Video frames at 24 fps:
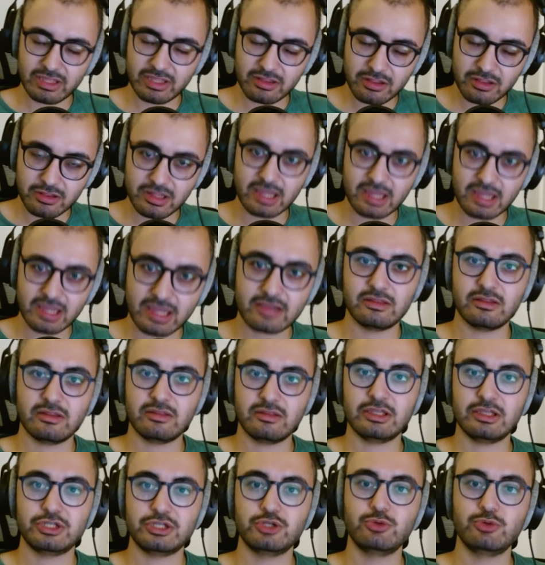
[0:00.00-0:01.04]
second
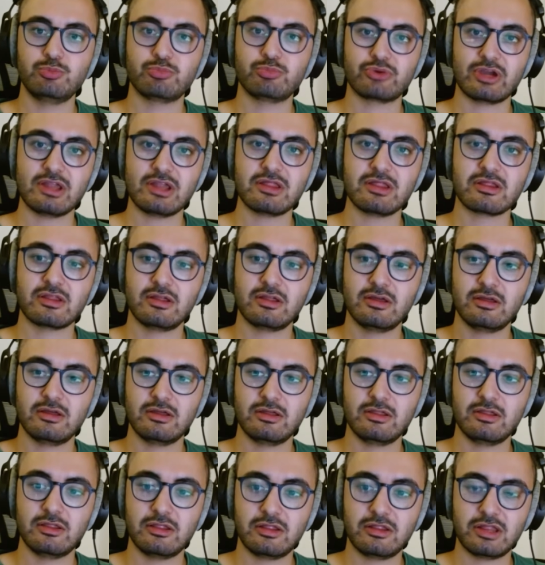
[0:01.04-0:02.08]
that you press
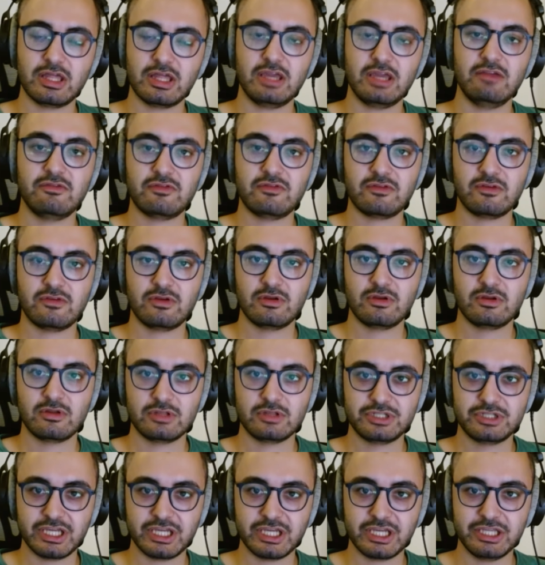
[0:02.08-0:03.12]
save
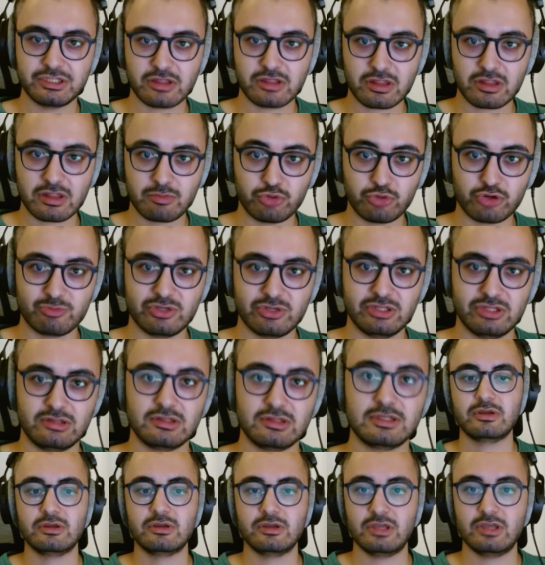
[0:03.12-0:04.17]
changes
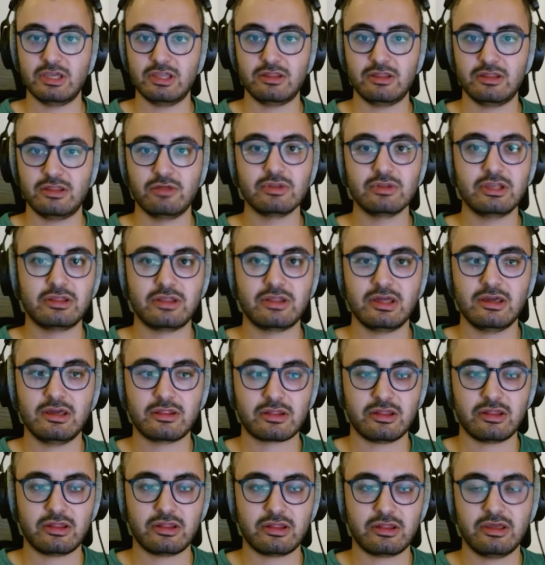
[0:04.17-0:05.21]
permanently. It only takes
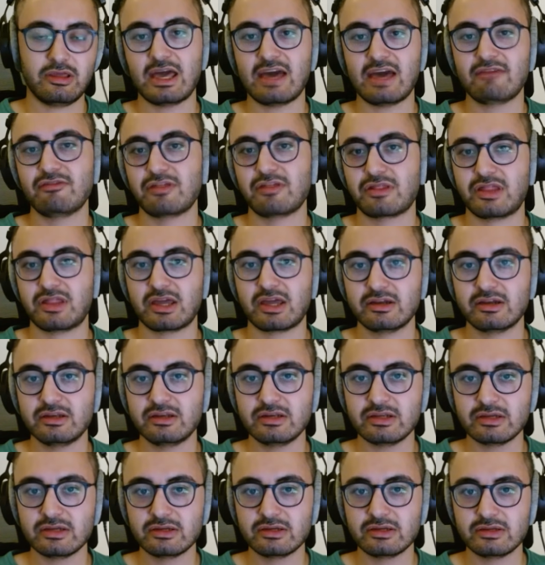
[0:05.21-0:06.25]
like half a second
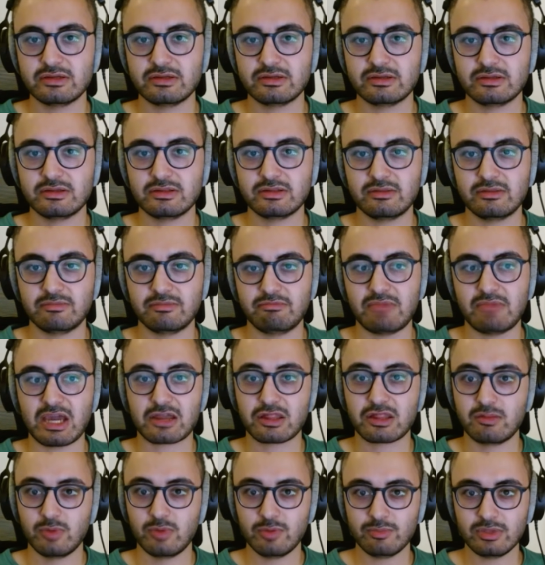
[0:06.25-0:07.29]

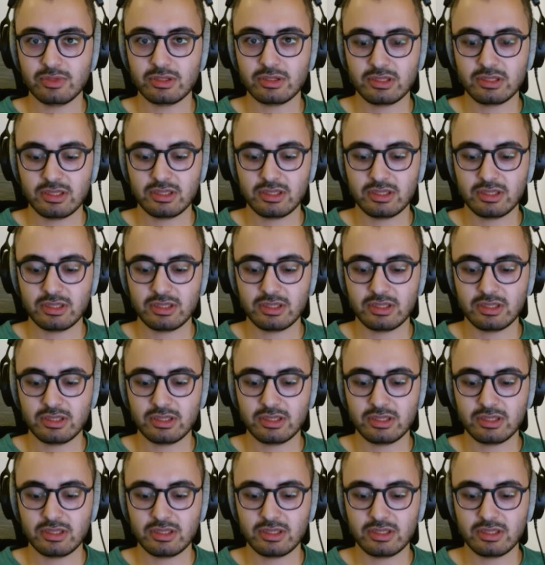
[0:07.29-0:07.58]
maximum.